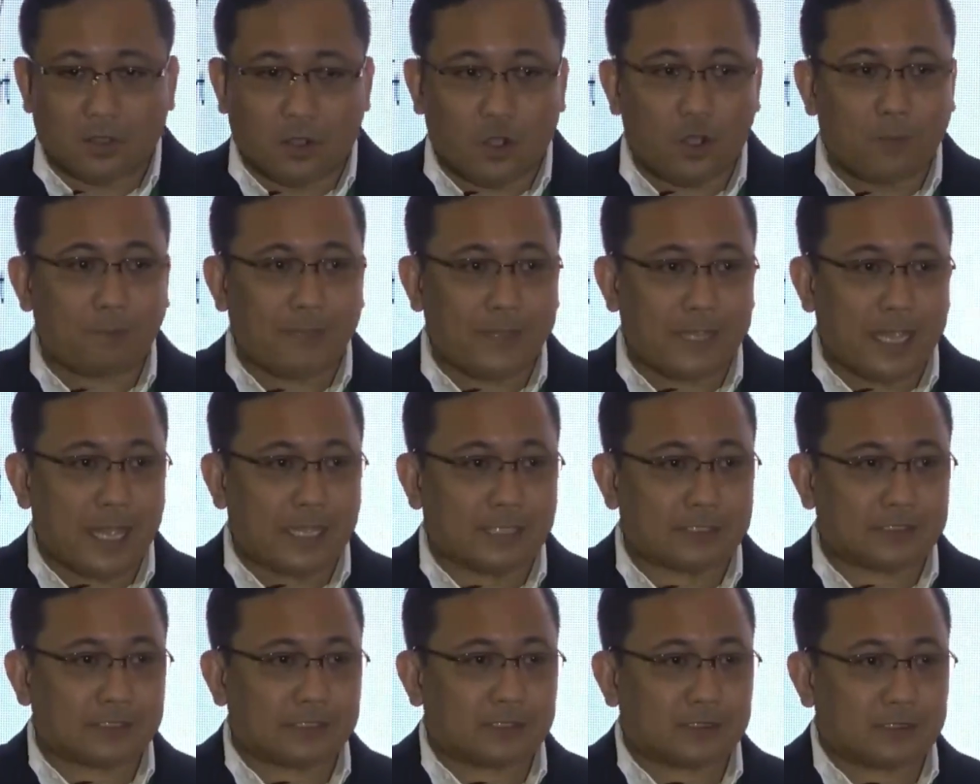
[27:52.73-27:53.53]

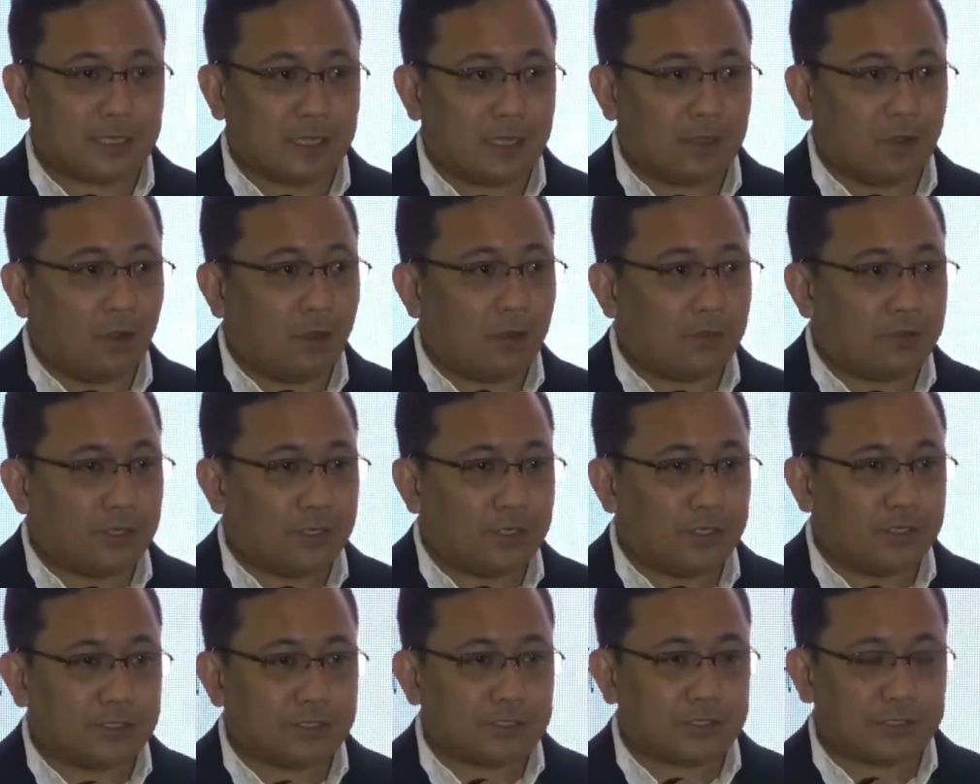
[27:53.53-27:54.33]
OPS
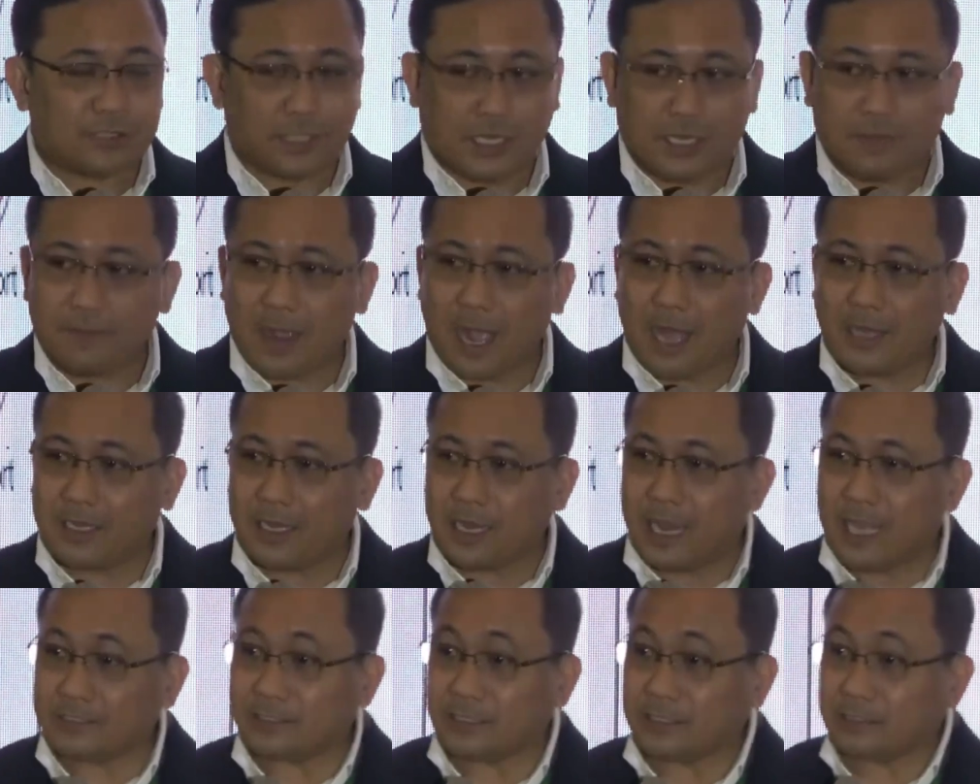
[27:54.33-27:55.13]
holders,
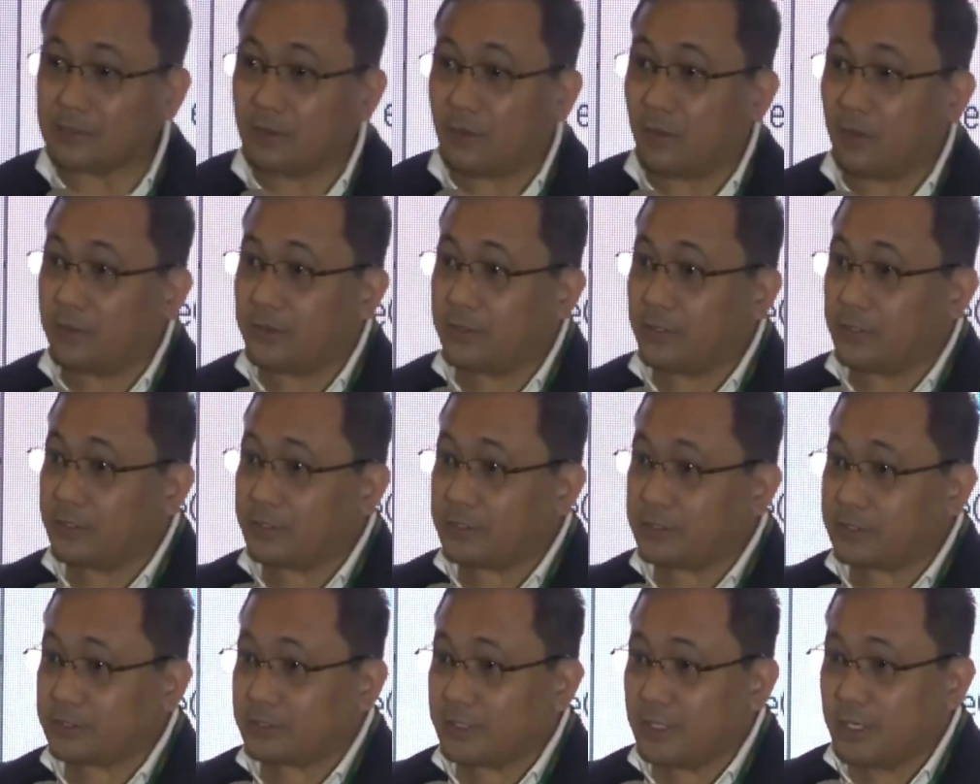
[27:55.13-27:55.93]
e-money license
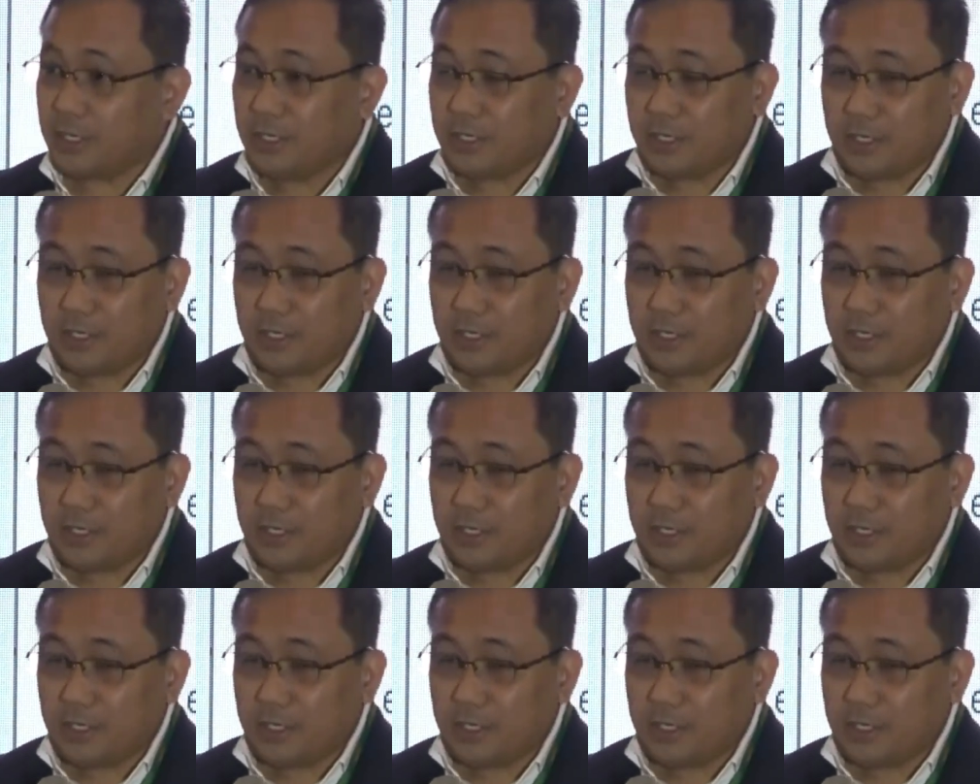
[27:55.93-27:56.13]
holders,